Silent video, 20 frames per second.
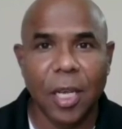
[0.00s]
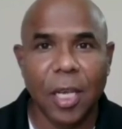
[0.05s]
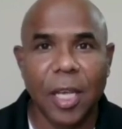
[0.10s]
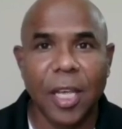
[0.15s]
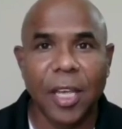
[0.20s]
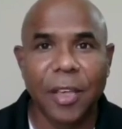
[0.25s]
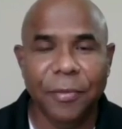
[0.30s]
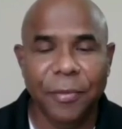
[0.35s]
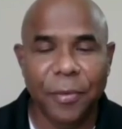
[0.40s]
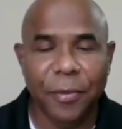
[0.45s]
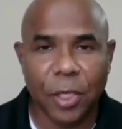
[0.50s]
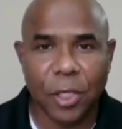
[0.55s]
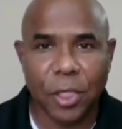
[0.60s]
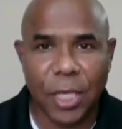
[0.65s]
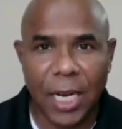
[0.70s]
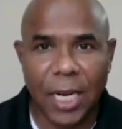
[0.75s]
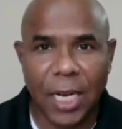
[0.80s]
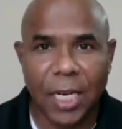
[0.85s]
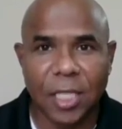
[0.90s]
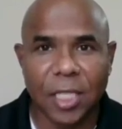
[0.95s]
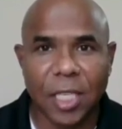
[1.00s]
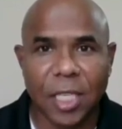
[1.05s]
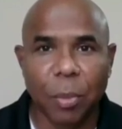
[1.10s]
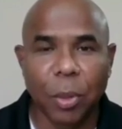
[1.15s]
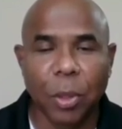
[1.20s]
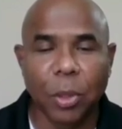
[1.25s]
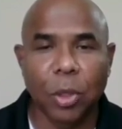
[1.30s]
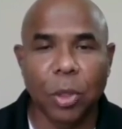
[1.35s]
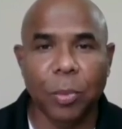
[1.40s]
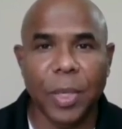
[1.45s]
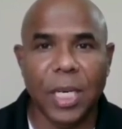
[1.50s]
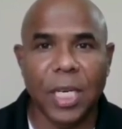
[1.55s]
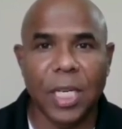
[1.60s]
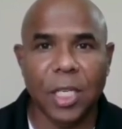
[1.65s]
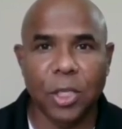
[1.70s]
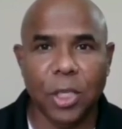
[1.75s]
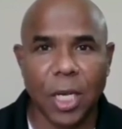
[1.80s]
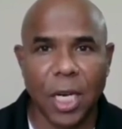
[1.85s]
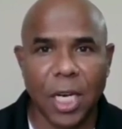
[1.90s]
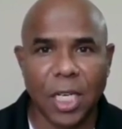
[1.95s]
If your child is about to be
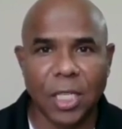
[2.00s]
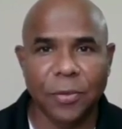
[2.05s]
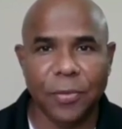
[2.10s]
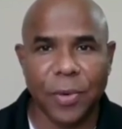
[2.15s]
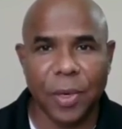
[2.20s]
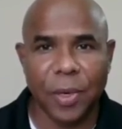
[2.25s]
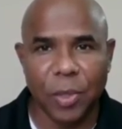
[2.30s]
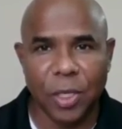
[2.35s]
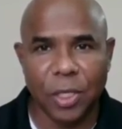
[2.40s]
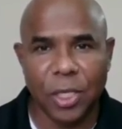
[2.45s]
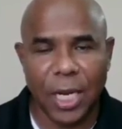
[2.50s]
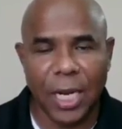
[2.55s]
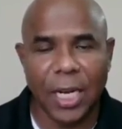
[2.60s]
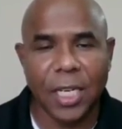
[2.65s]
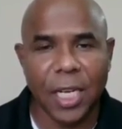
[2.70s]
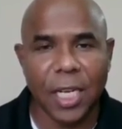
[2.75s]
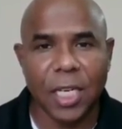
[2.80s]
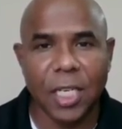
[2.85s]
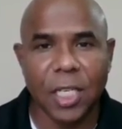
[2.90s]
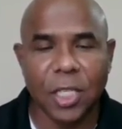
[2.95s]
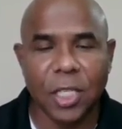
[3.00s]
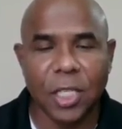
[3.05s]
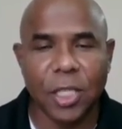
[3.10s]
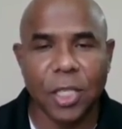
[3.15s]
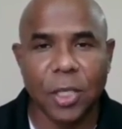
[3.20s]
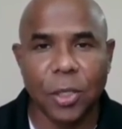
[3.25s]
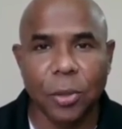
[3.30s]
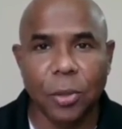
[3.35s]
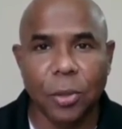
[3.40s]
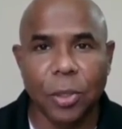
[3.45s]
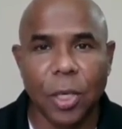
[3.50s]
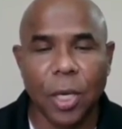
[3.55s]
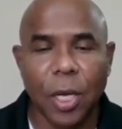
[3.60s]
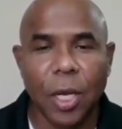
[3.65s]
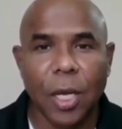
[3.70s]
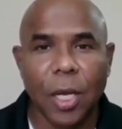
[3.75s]
discharged from this childcare institute,